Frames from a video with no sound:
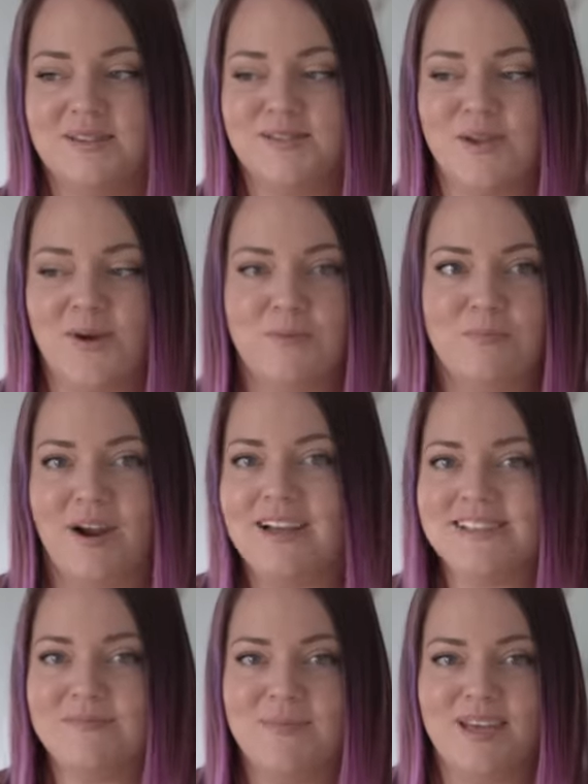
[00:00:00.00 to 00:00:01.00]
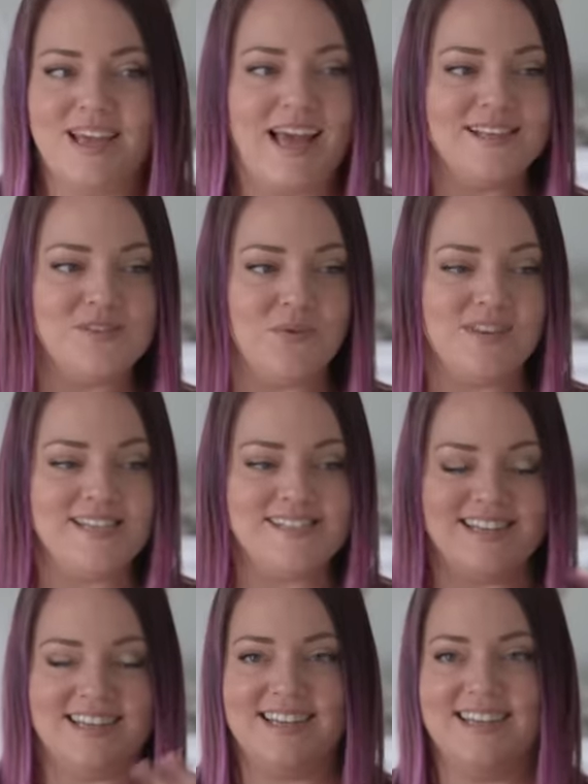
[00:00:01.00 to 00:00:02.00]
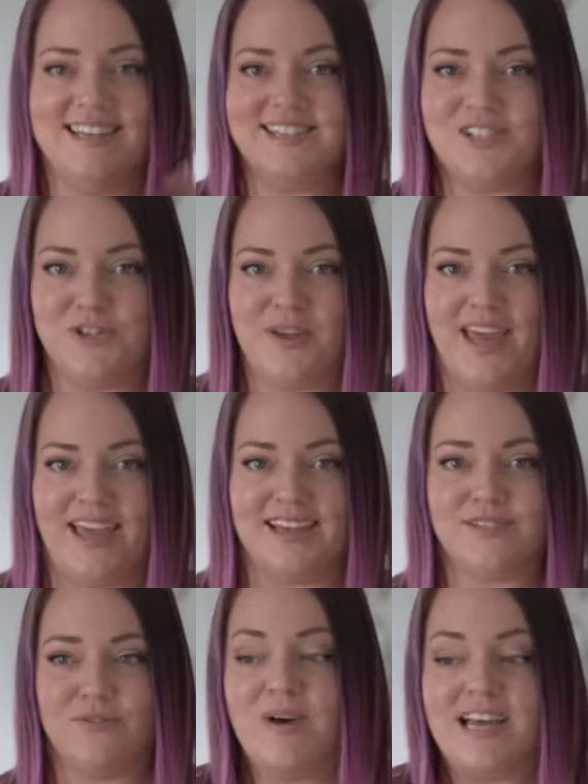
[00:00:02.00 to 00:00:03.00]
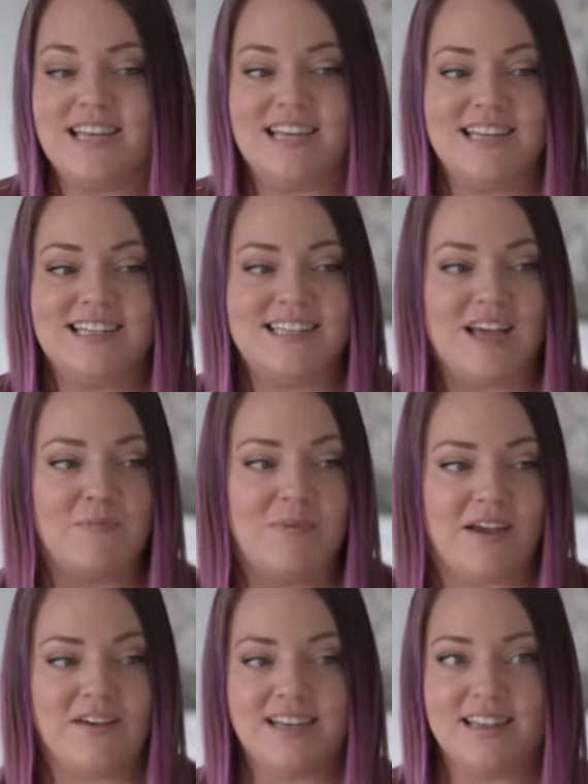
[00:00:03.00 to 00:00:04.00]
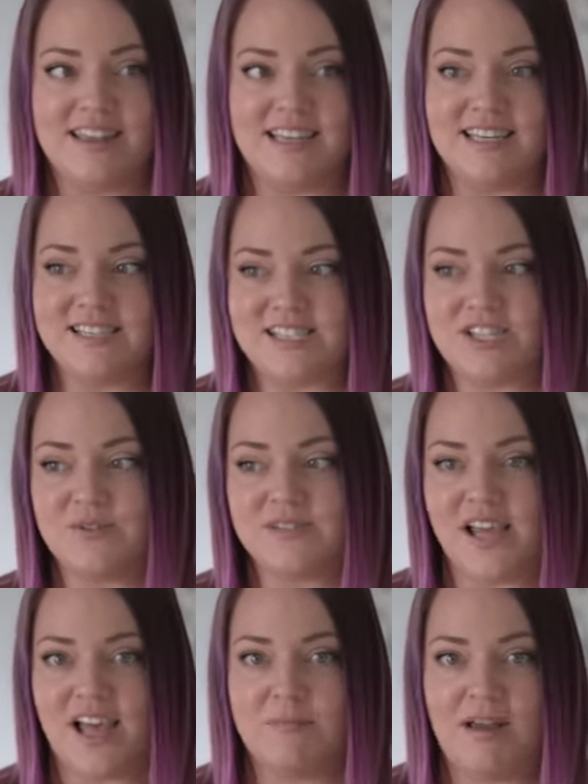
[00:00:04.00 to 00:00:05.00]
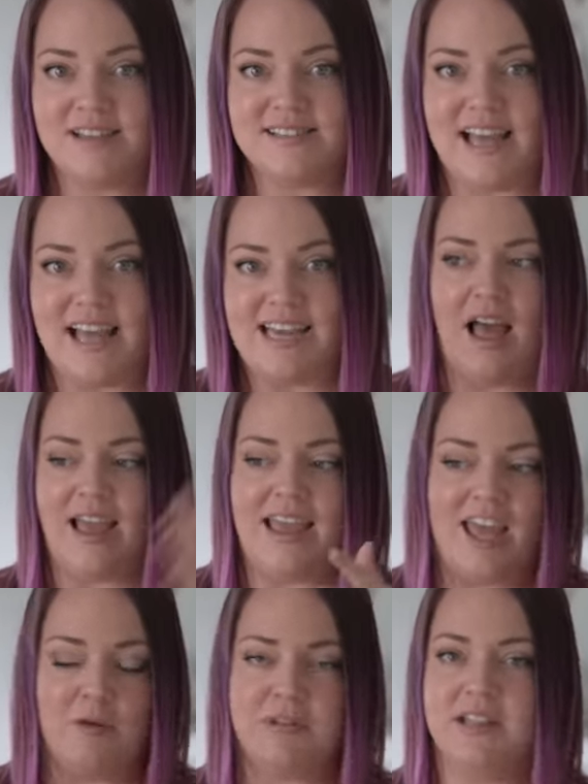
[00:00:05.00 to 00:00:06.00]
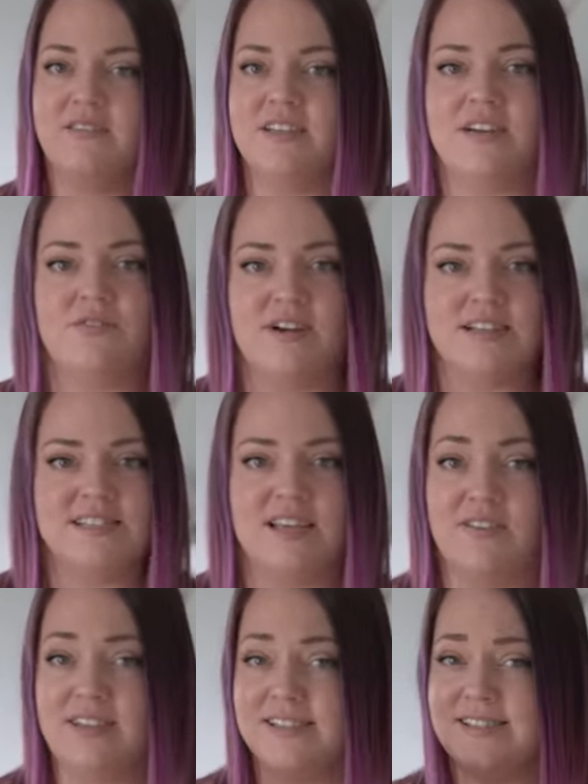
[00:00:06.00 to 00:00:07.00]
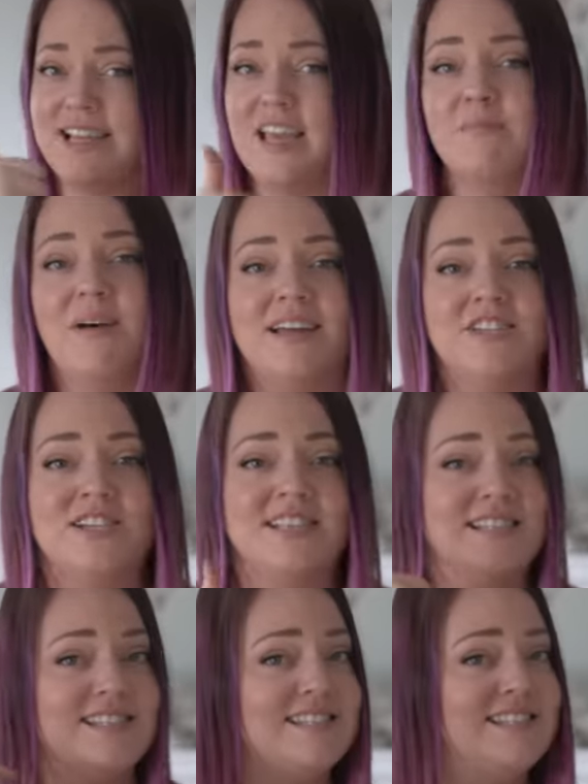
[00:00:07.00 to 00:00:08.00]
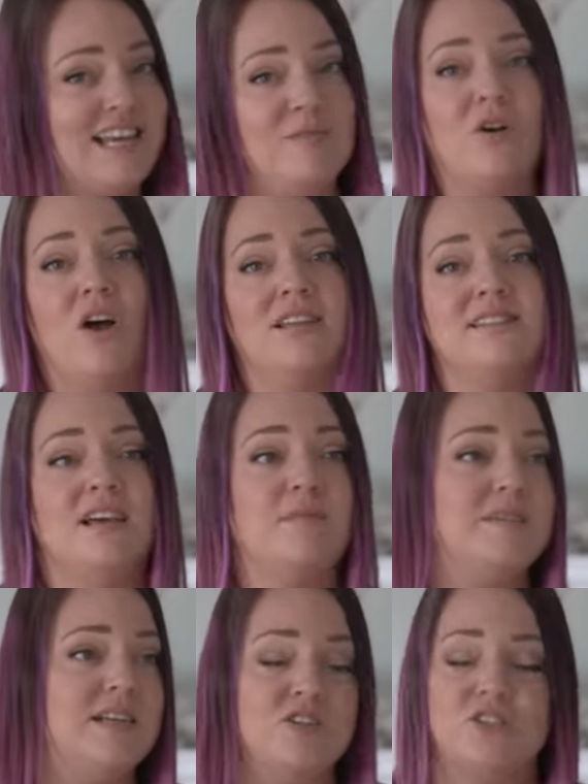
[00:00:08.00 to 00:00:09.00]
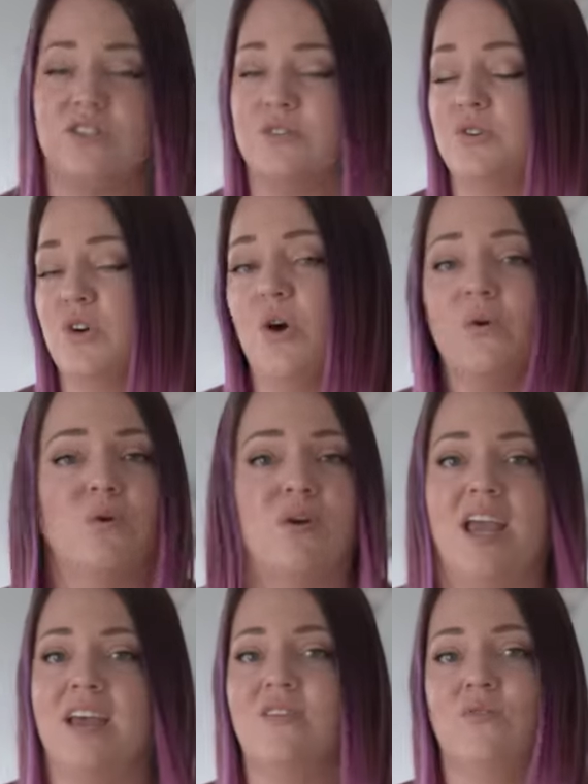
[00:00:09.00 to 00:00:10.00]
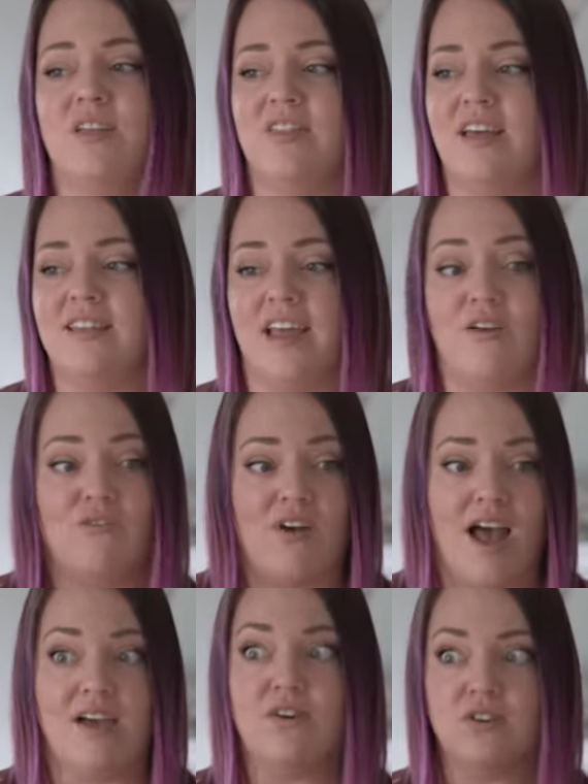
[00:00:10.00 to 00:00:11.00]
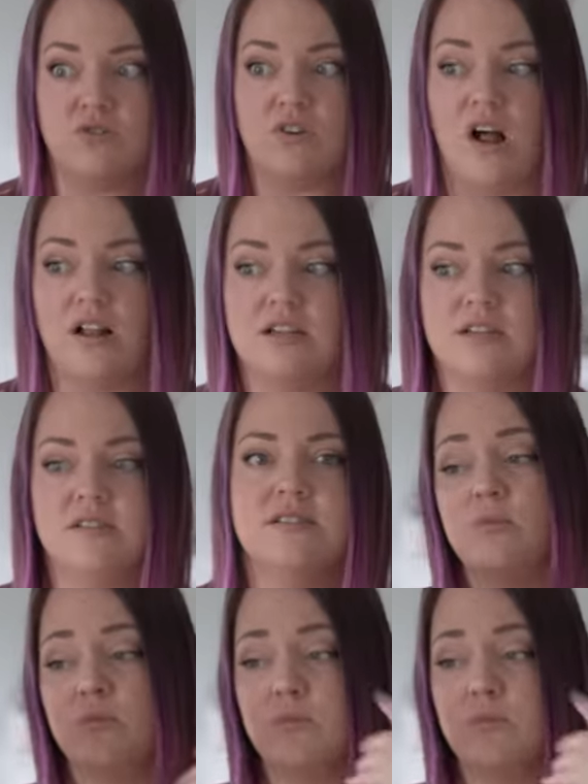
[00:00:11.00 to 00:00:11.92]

So present me has only seen these two cakes, but Comparing these two side by side, I can't believe the difference. Given the same budget, the same concept, and just go creative with it, like $500.